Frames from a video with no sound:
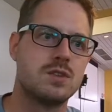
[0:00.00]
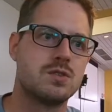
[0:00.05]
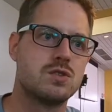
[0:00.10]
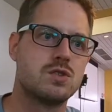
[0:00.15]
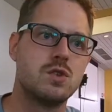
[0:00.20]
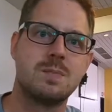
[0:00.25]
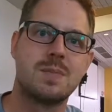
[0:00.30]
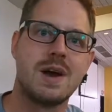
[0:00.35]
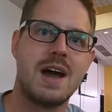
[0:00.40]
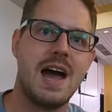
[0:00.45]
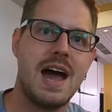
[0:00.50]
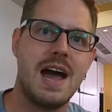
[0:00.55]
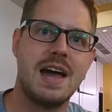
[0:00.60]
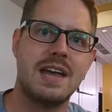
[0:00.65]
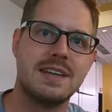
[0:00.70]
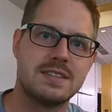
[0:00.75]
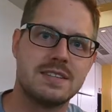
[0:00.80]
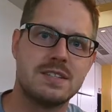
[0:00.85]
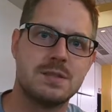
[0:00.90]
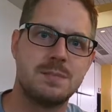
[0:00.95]
super
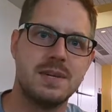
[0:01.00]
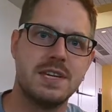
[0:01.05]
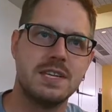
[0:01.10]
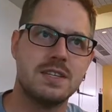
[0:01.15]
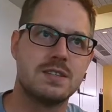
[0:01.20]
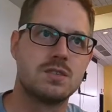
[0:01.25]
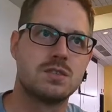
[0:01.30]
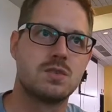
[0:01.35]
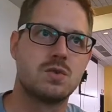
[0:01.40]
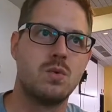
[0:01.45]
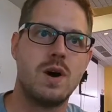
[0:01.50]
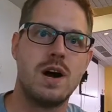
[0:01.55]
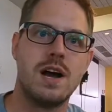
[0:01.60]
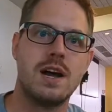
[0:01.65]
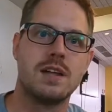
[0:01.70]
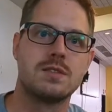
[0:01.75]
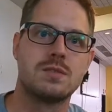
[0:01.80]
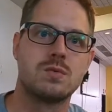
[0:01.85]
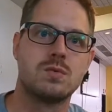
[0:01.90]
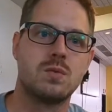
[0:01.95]
high speed
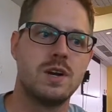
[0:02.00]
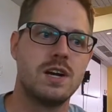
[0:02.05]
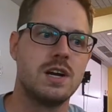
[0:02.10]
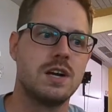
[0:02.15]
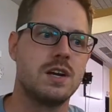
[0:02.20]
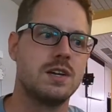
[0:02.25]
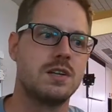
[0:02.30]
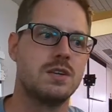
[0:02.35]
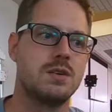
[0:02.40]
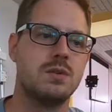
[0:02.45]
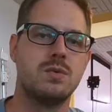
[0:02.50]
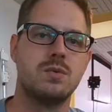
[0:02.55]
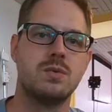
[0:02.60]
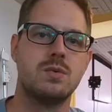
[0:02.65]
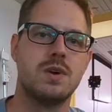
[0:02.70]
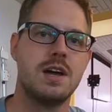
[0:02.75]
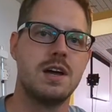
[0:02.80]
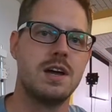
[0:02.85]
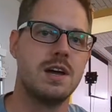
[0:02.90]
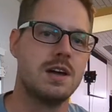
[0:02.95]
squats where
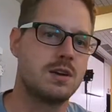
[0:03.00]
you